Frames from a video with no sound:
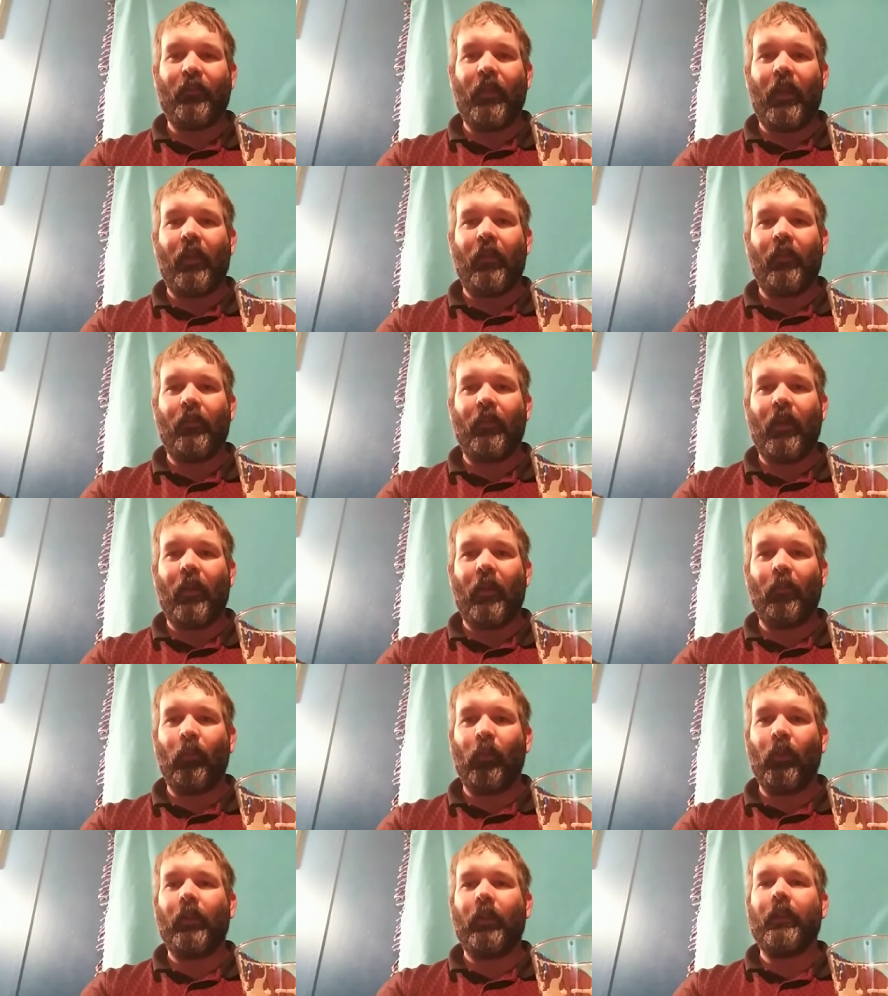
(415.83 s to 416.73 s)
I've
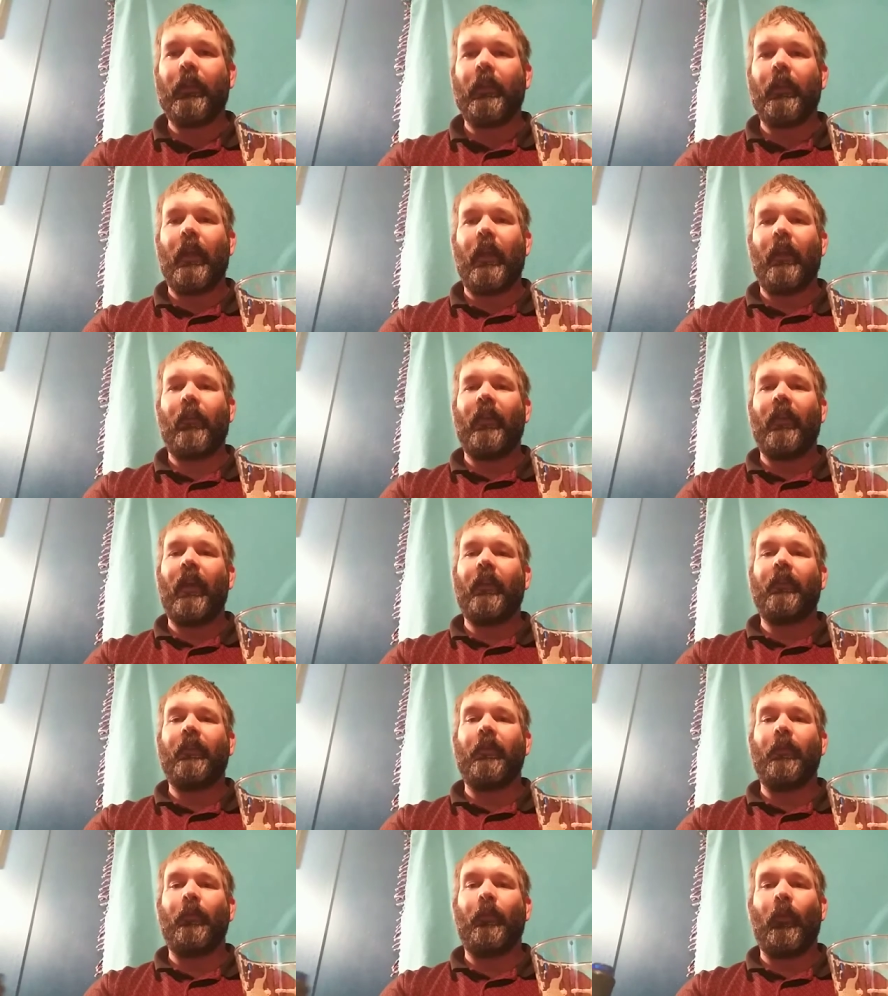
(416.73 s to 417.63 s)
I'm really I've
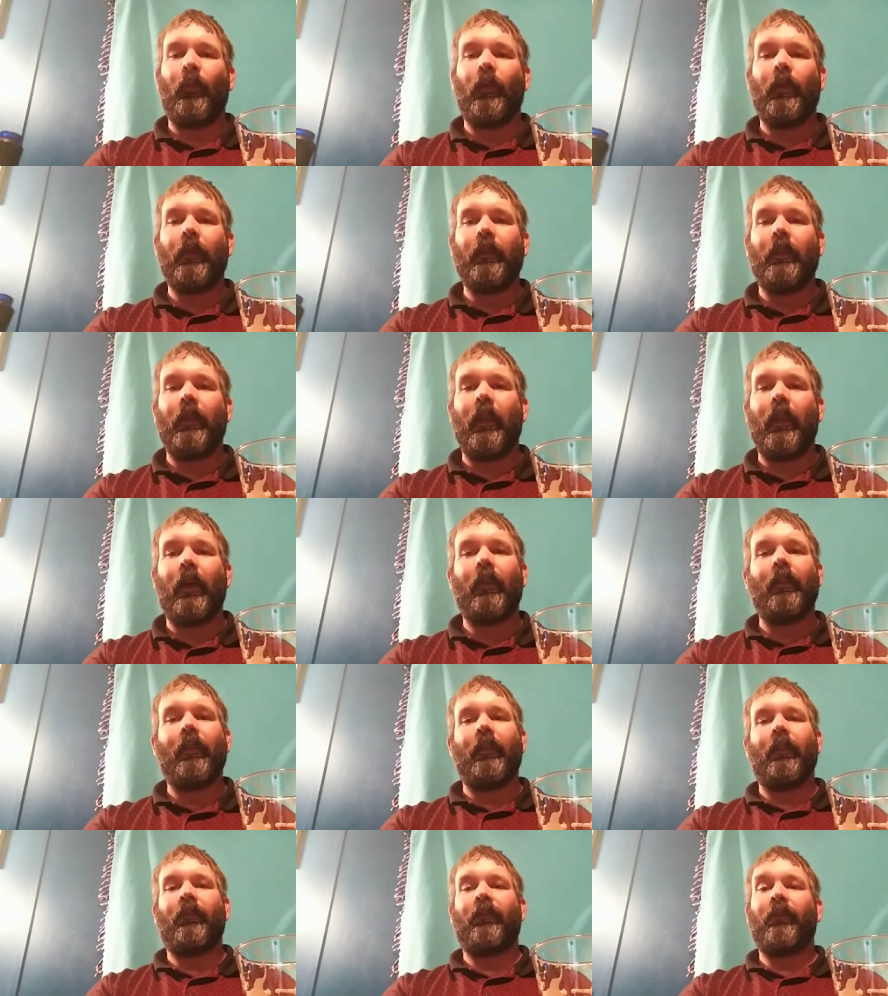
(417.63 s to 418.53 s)
gotten to the point now
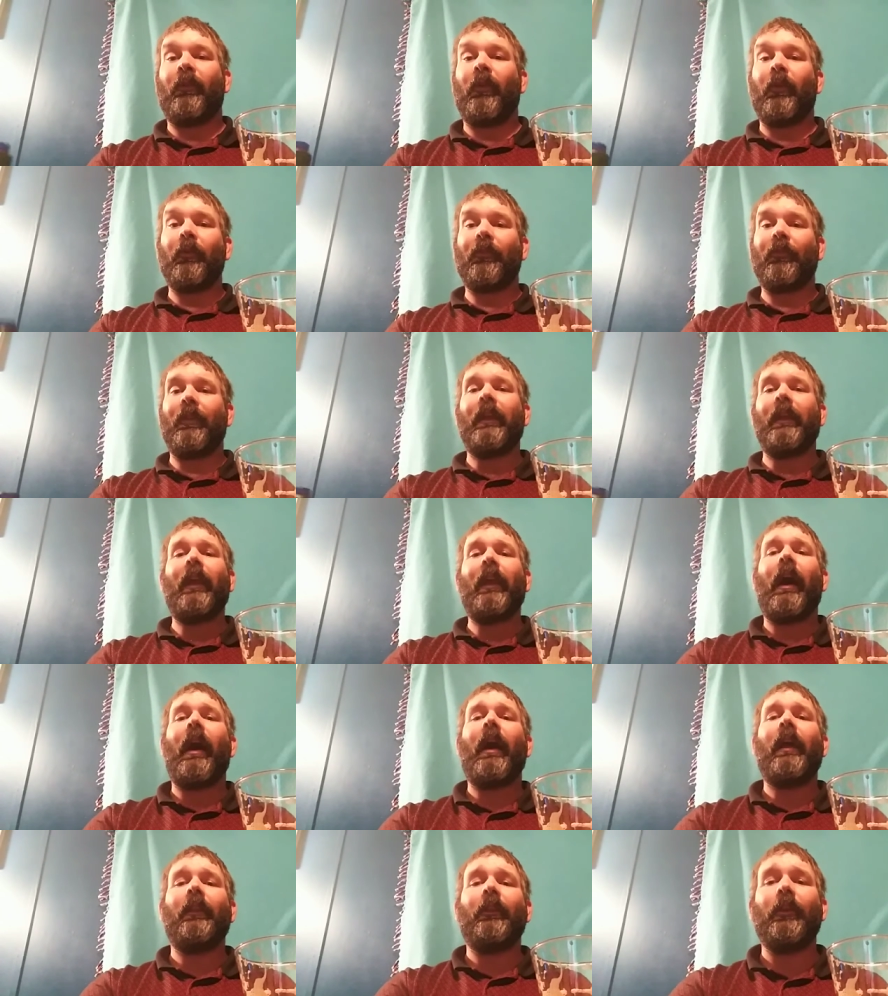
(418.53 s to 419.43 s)
that the first thing
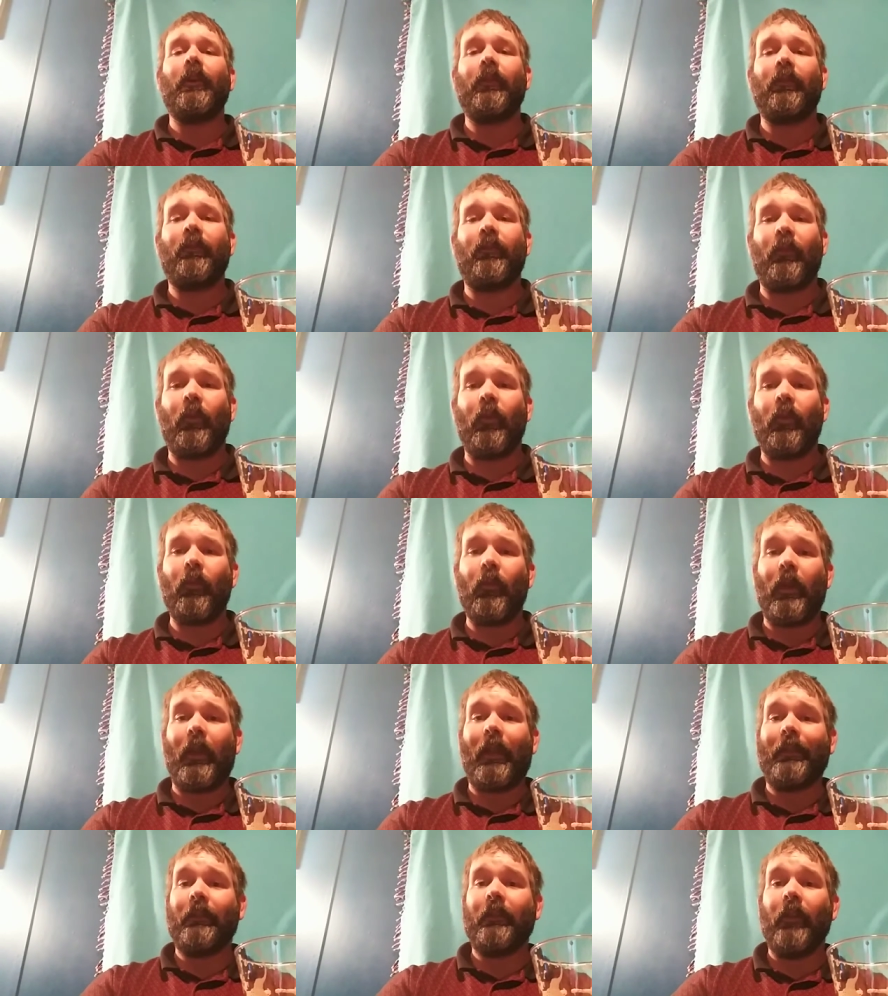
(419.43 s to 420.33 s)
I look for
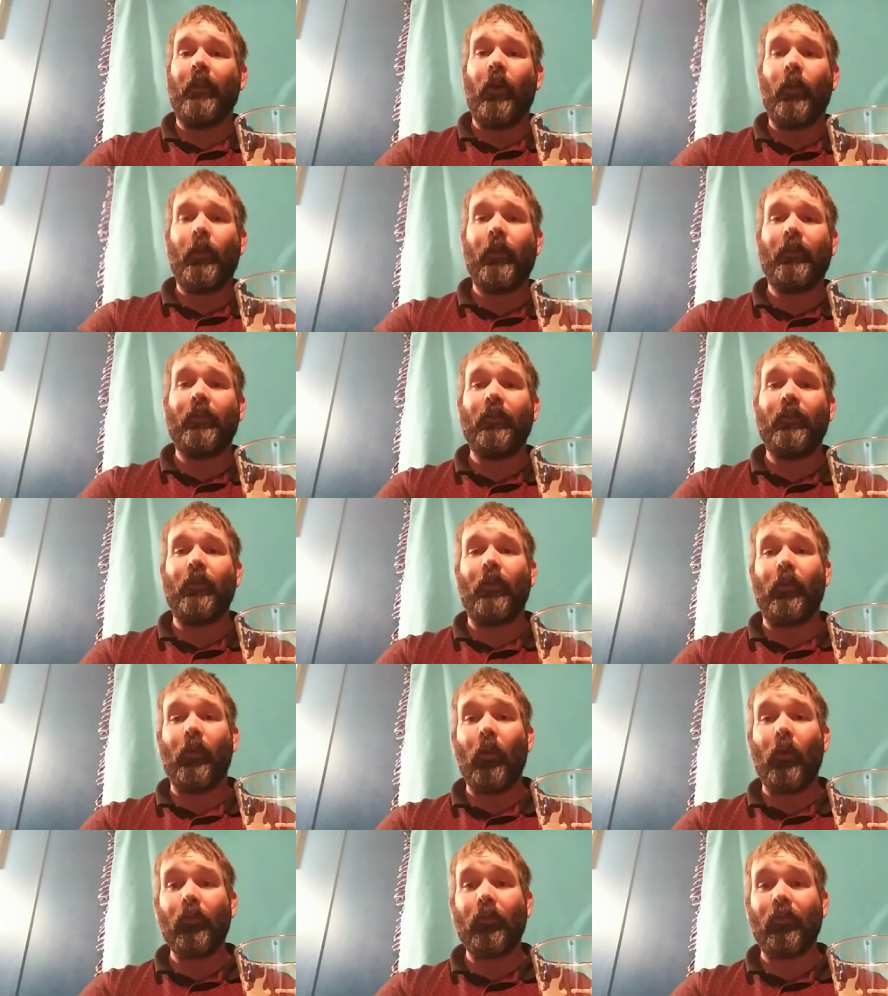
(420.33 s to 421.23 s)
when I go into a
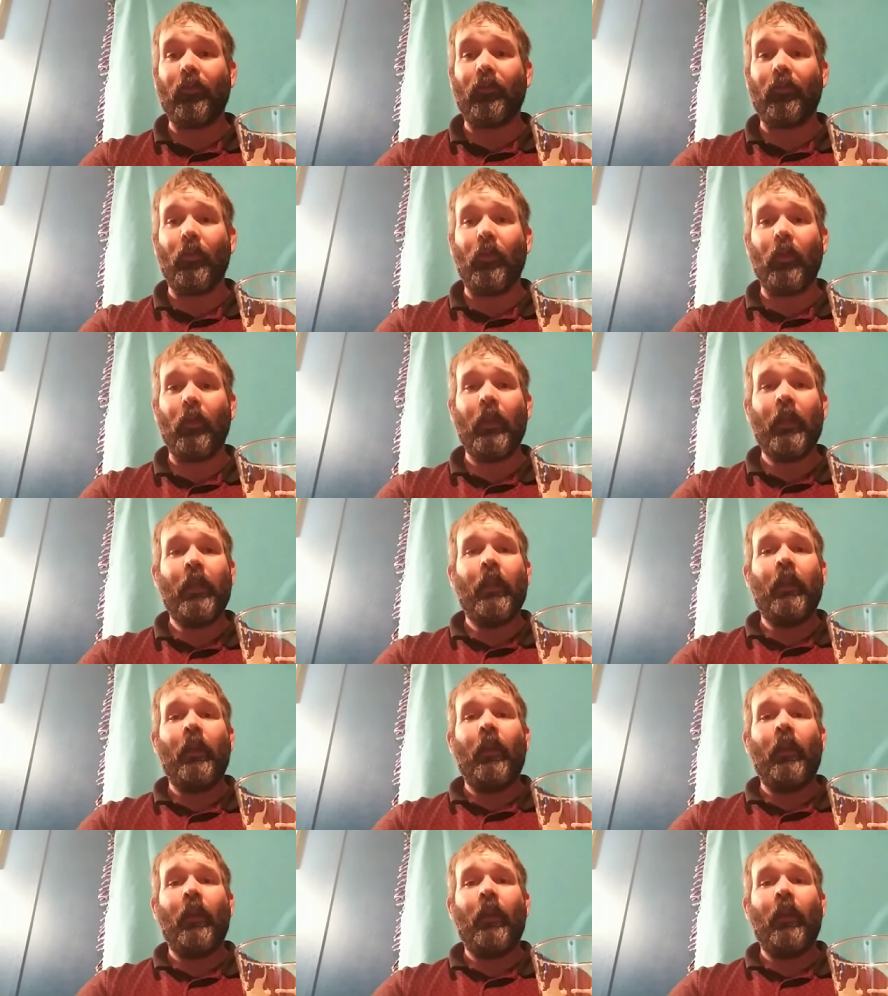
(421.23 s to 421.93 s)
grocery store